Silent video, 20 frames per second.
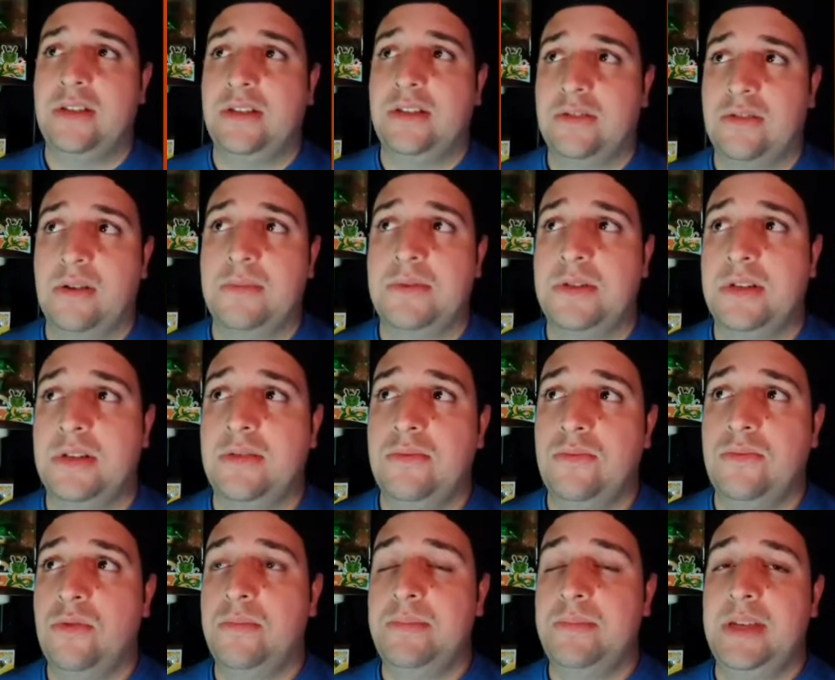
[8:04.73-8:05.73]
The description
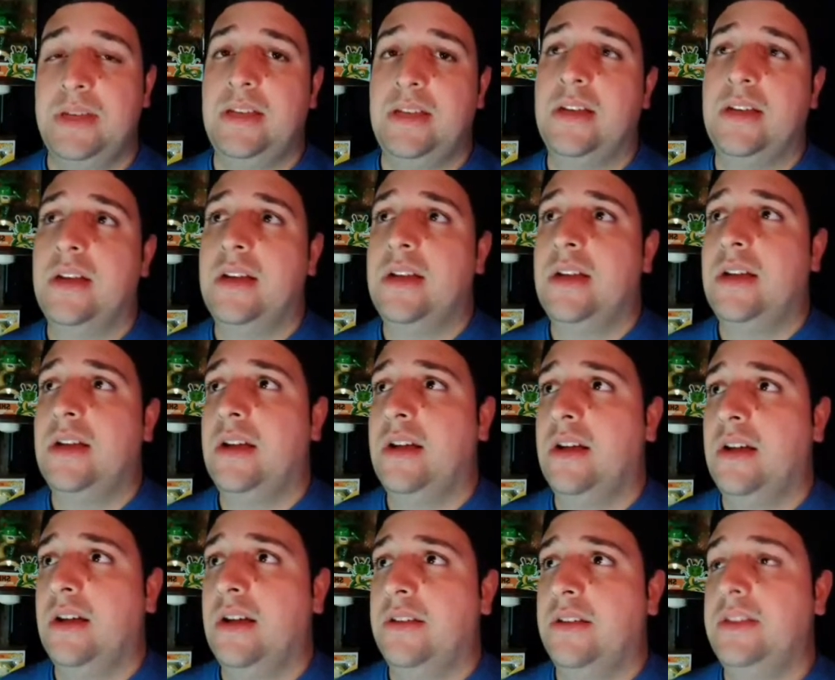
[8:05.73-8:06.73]
will be,
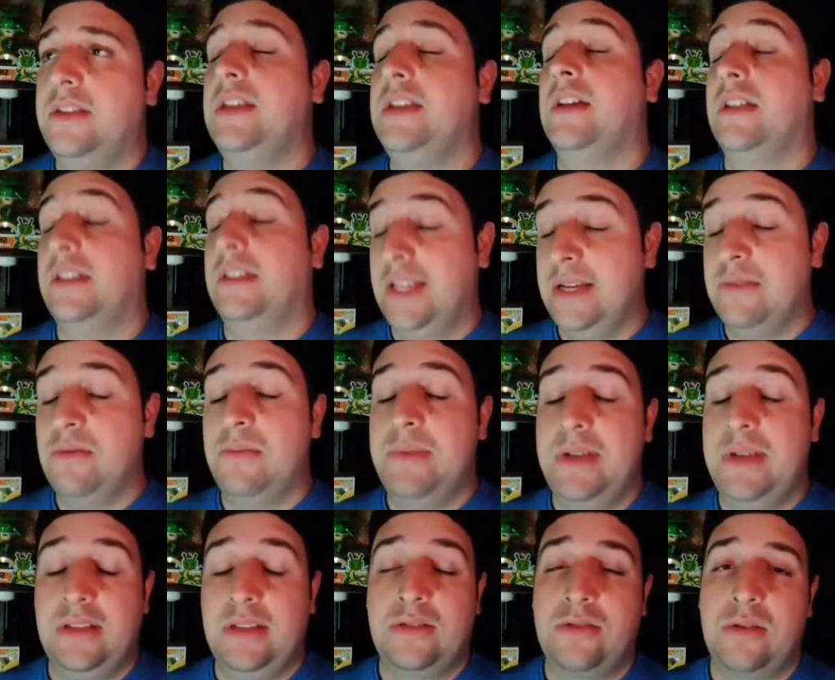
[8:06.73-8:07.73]
the link will
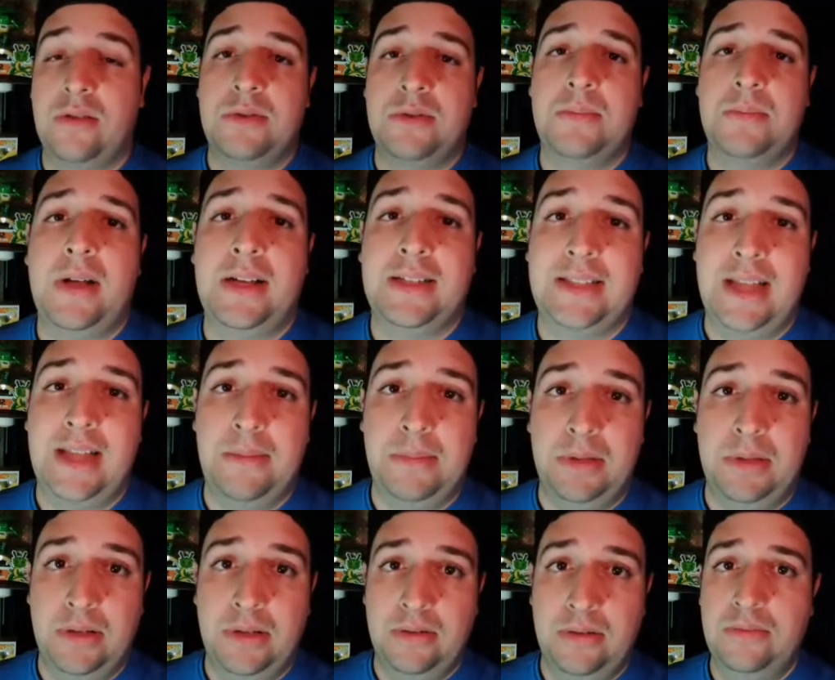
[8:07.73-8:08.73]
be in the description box down
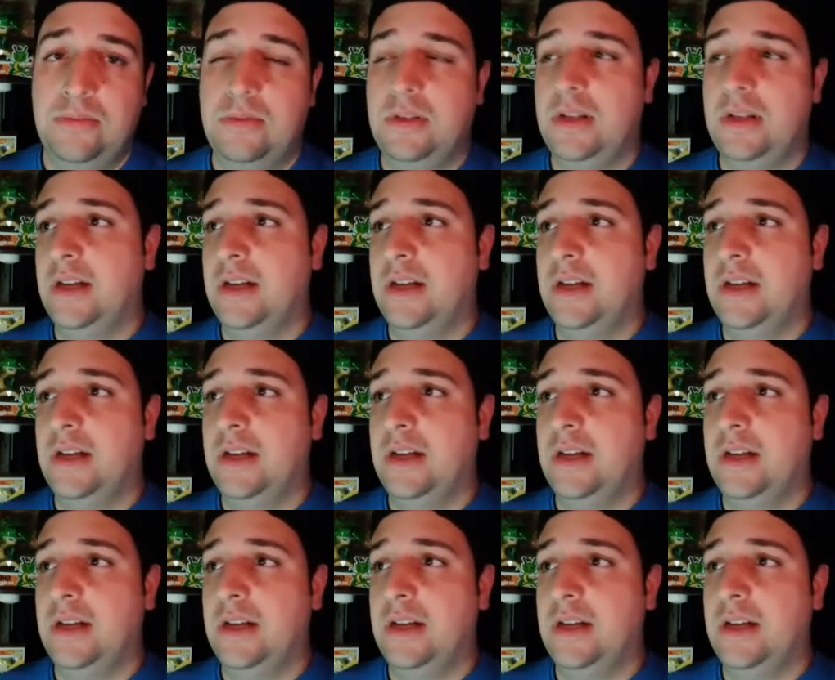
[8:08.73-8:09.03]
below.